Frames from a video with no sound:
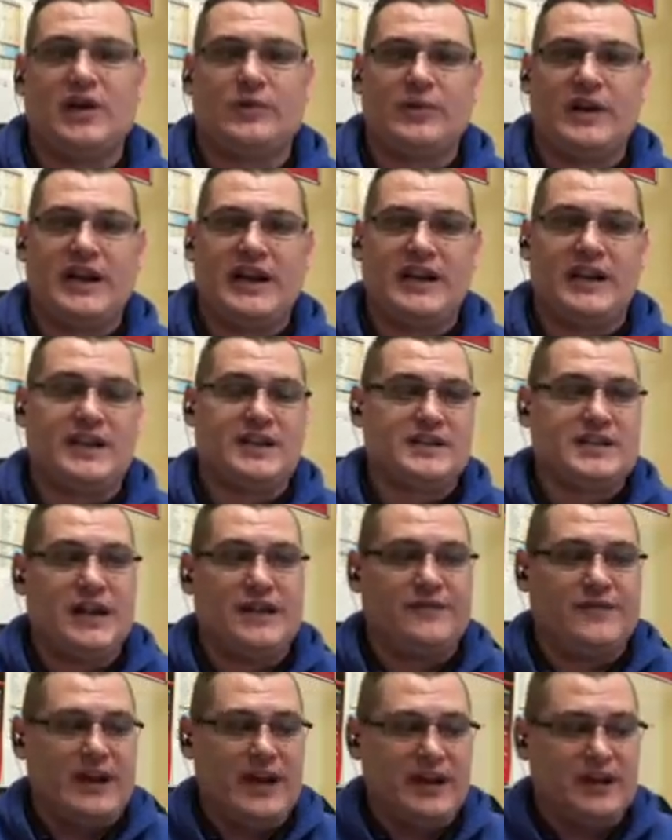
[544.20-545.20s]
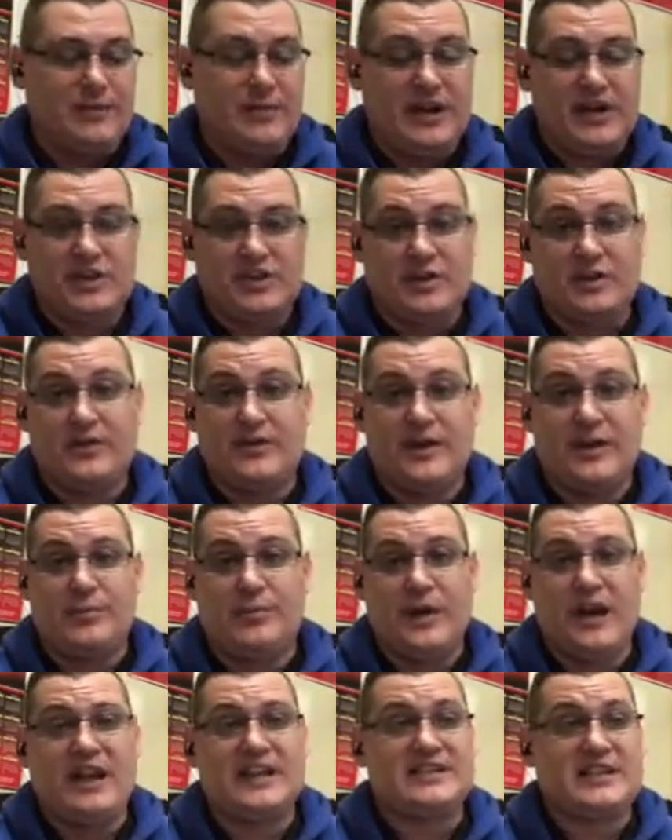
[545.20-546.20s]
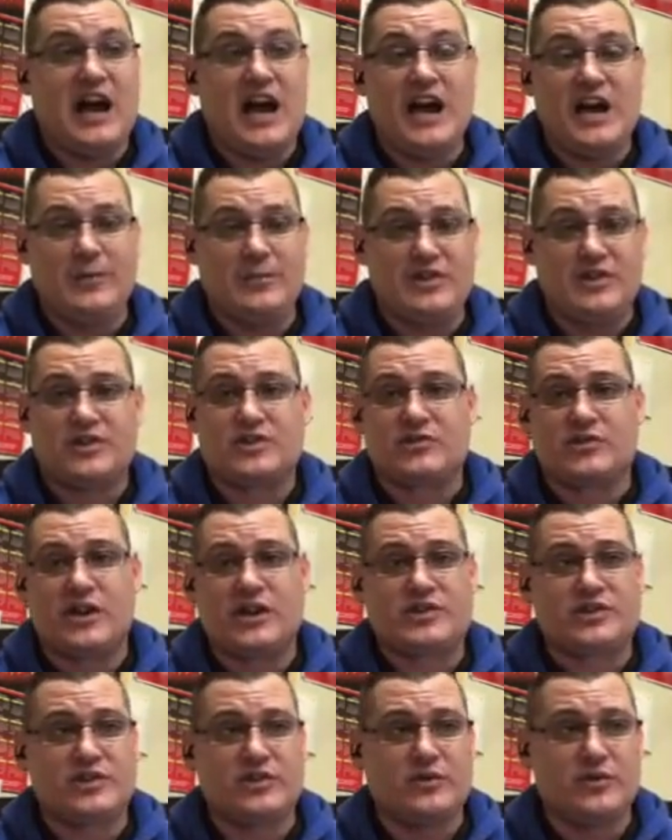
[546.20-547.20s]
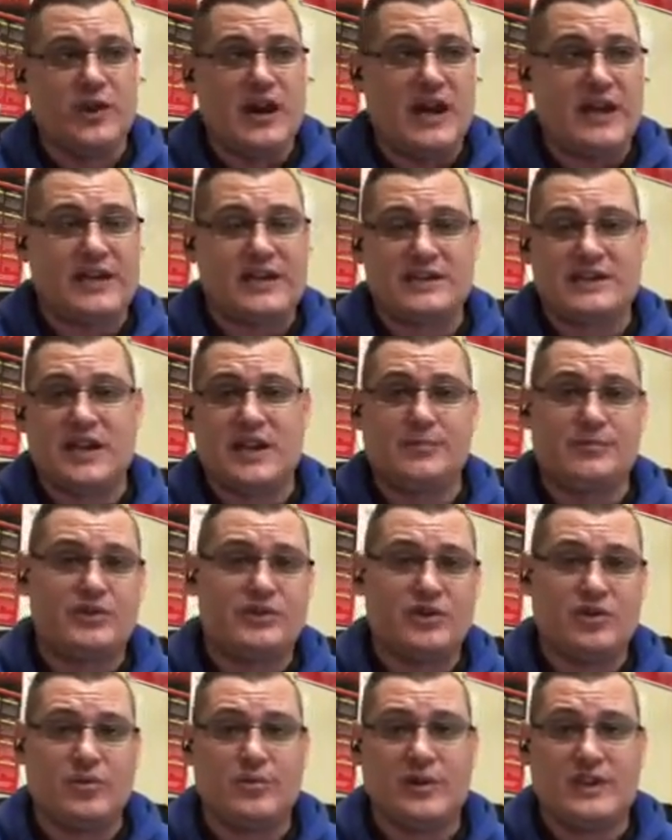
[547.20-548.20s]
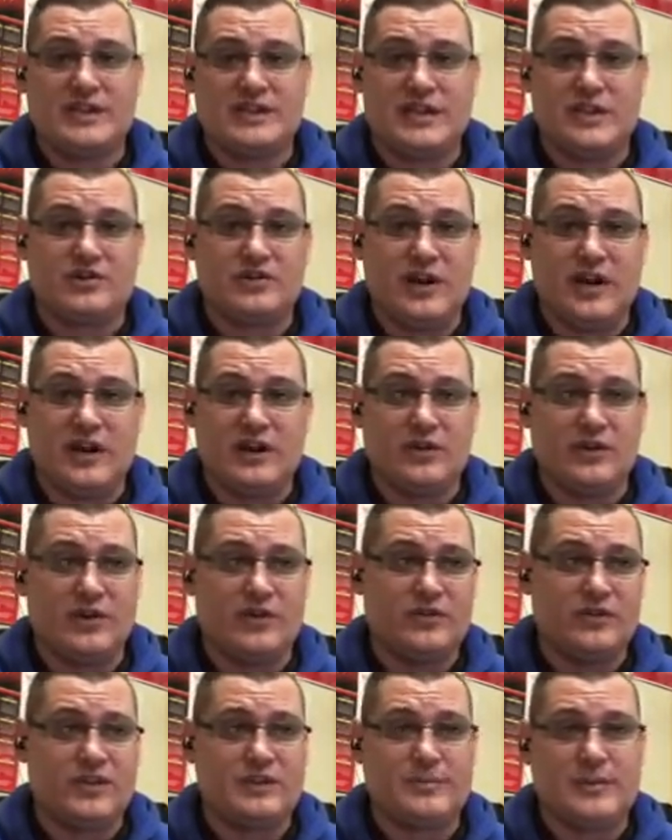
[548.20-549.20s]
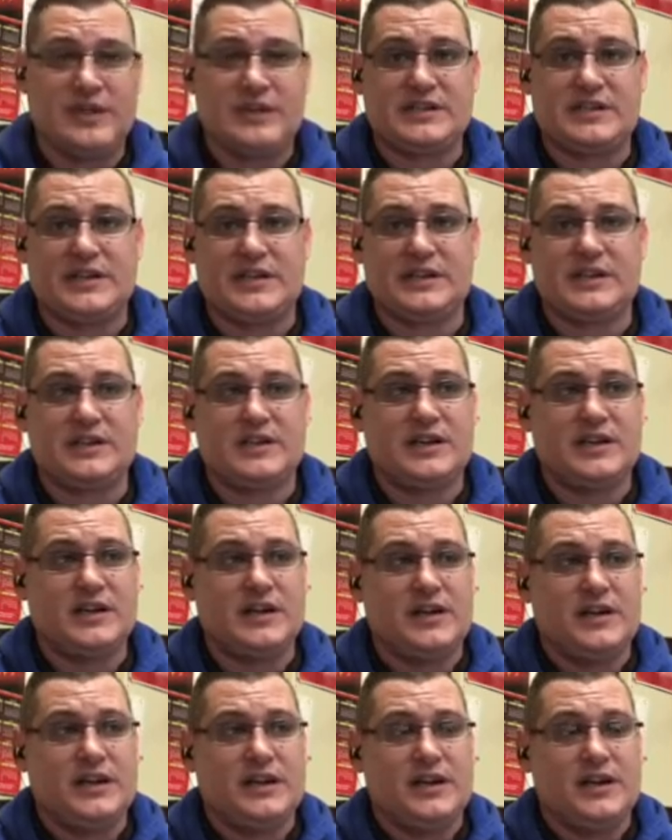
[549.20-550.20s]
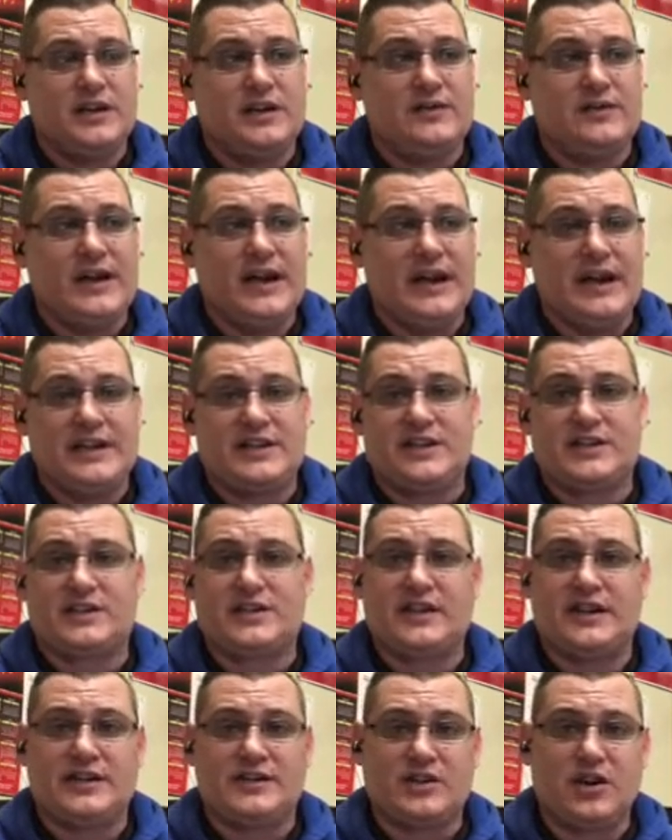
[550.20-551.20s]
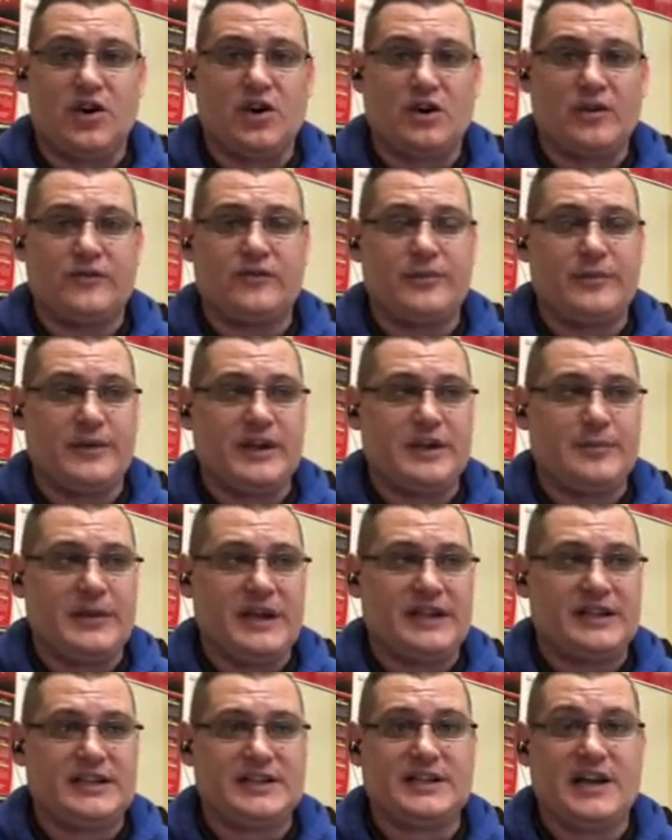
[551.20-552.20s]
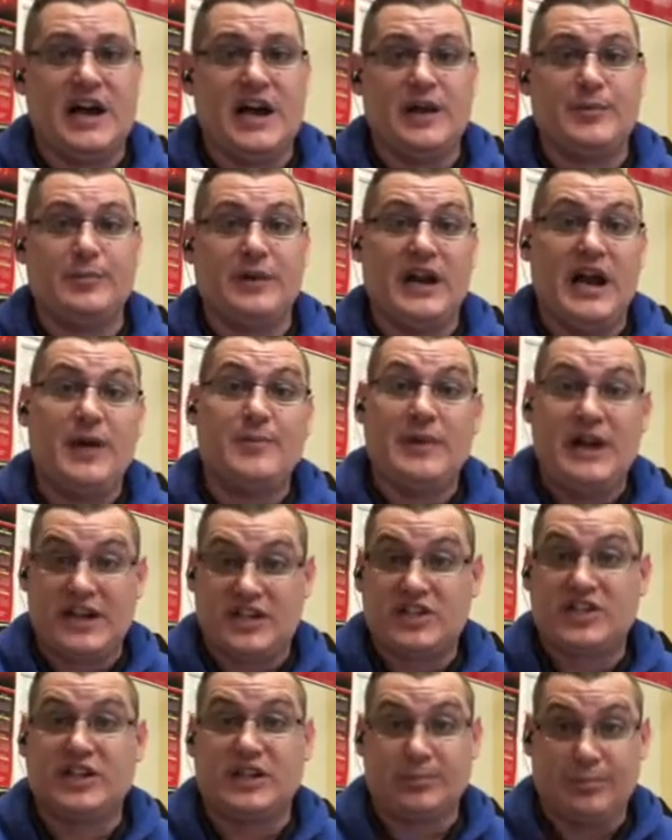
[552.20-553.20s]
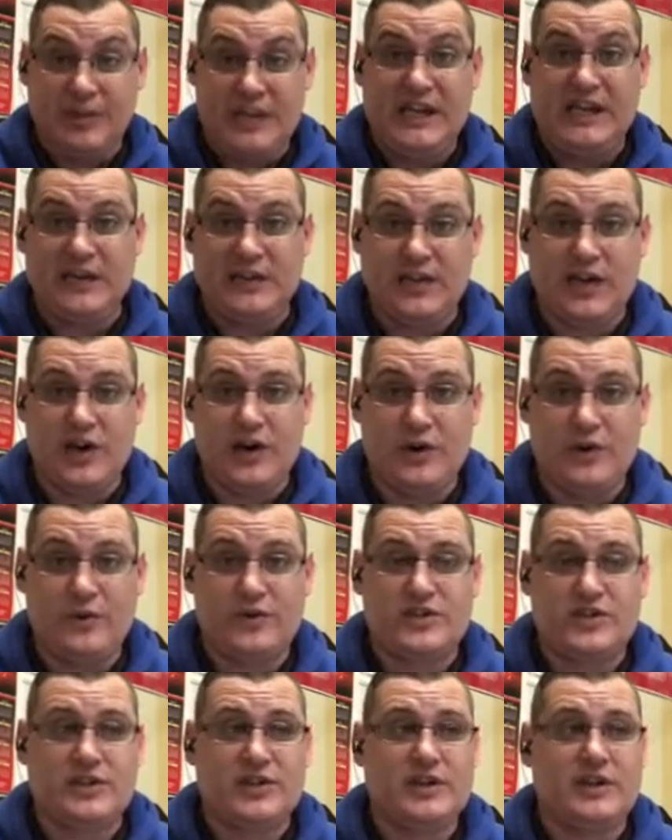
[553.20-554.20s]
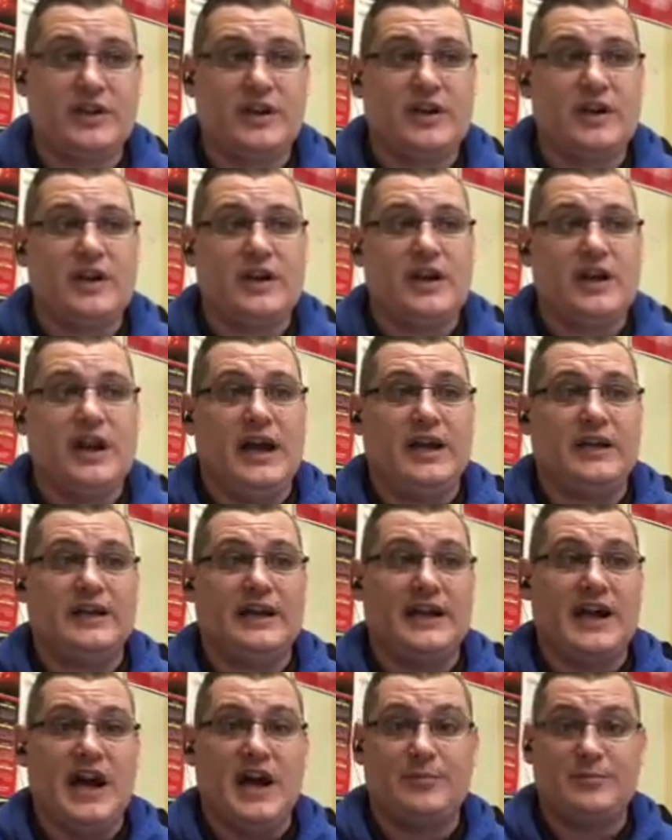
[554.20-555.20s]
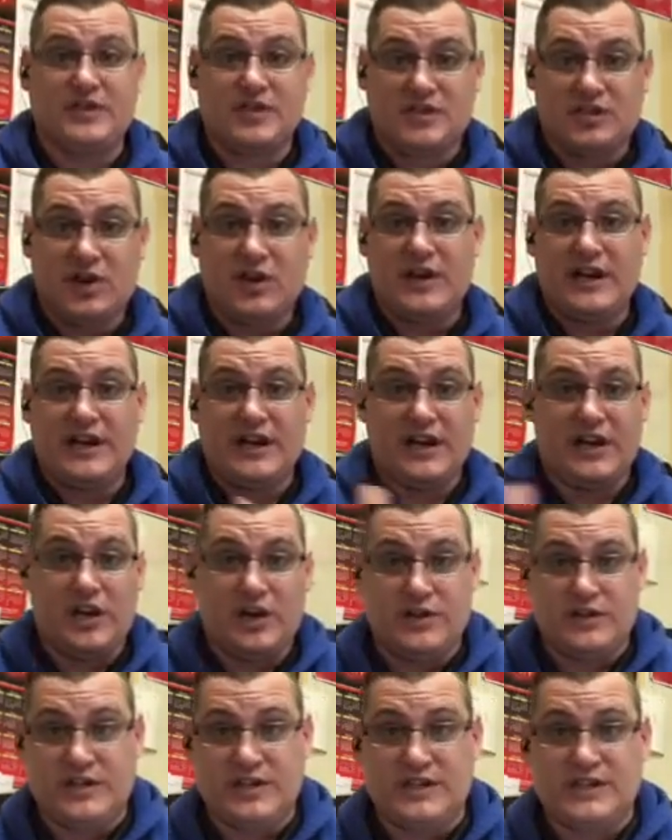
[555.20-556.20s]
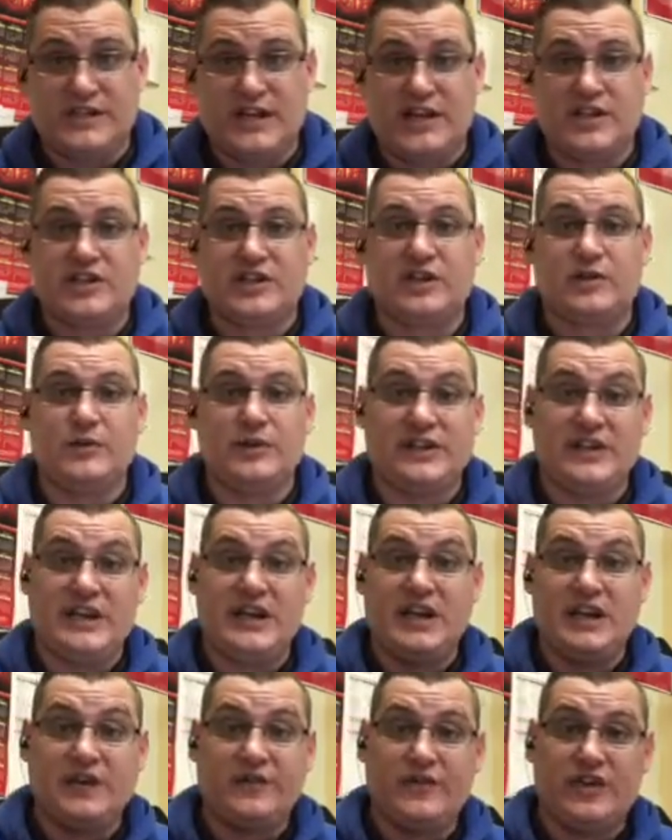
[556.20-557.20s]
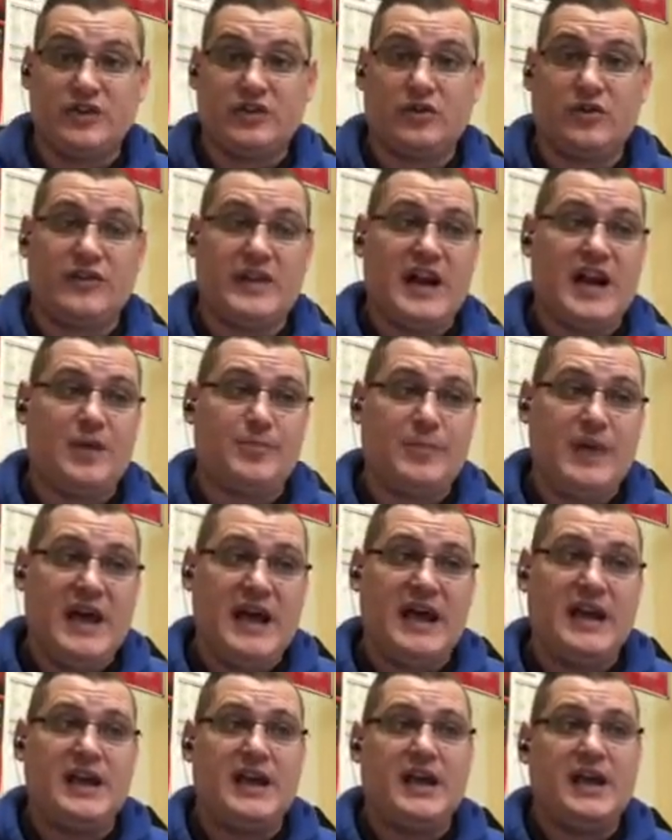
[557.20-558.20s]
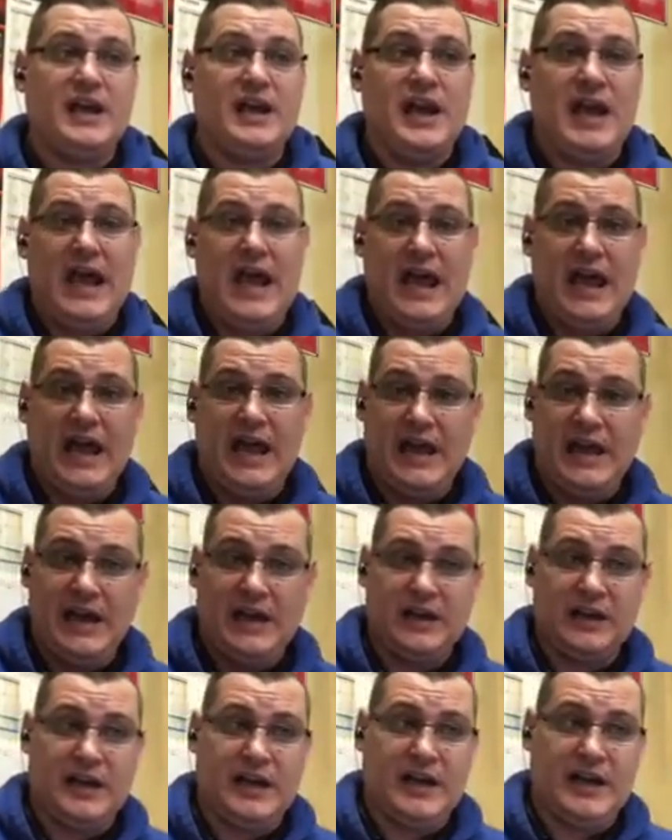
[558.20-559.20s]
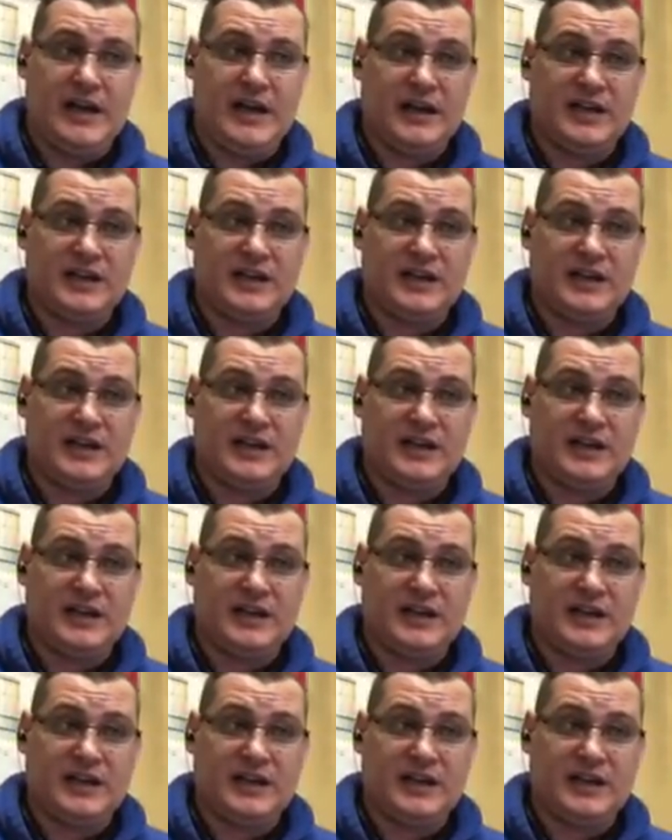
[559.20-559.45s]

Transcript: not ready because I've got to make sure that my time is structured right, because I'm so busy trying to grow this business that it's hard for me to make the time. But I'm actually being coached, and then I'm starting a coaching session with an individual that I met and